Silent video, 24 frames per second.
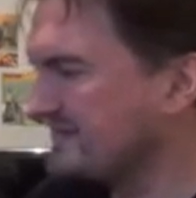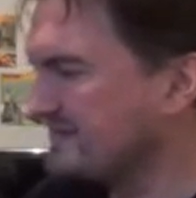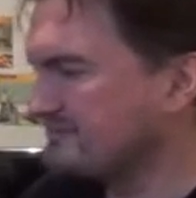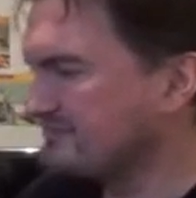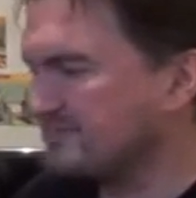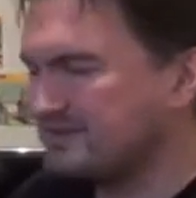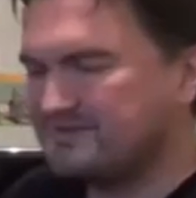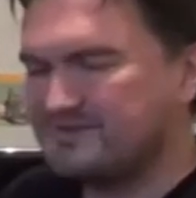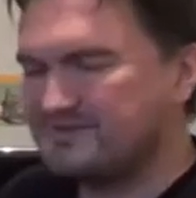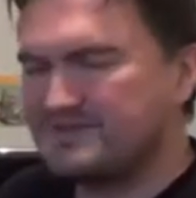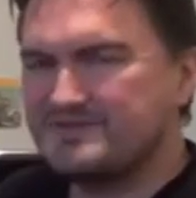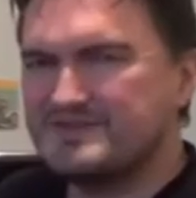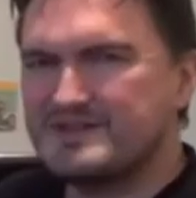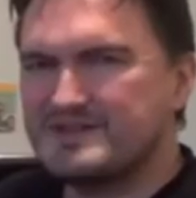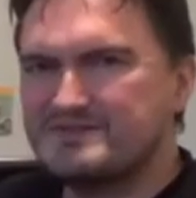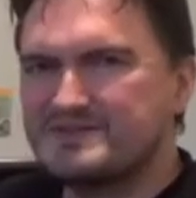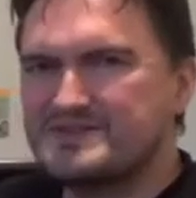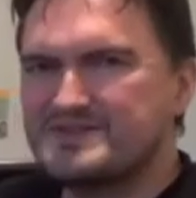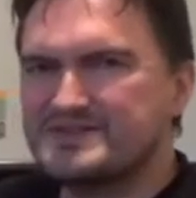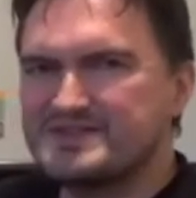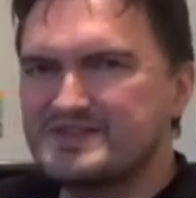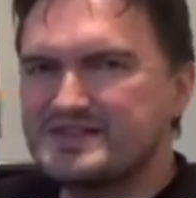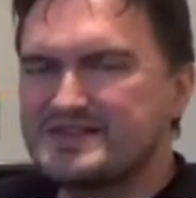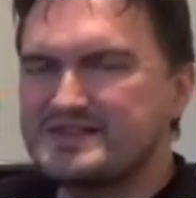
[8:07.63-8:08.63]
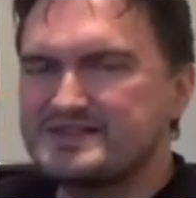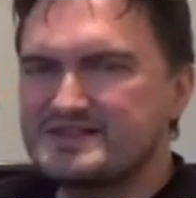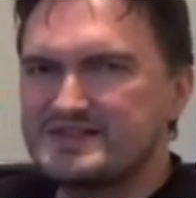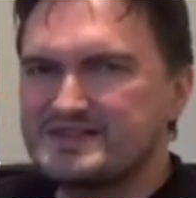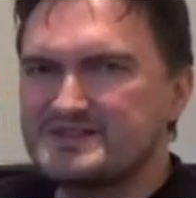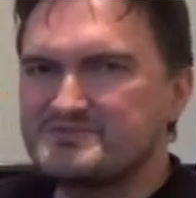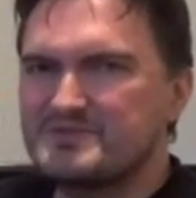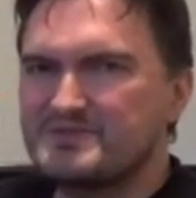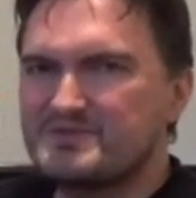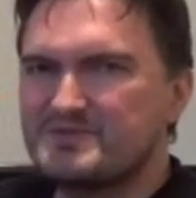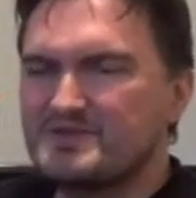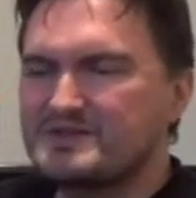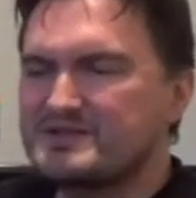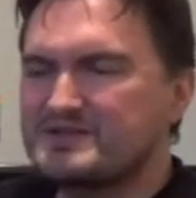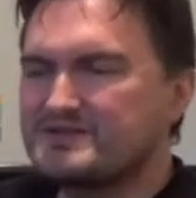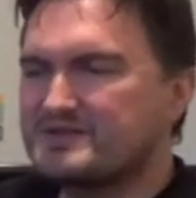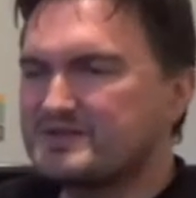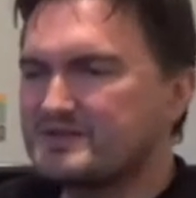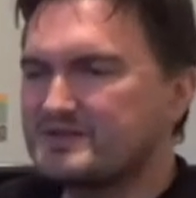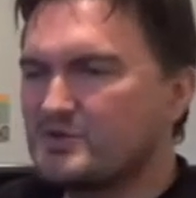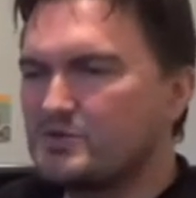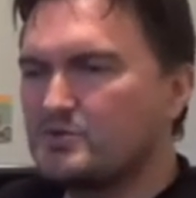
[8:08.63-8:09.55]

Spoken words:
What if you've never seen this before? You think,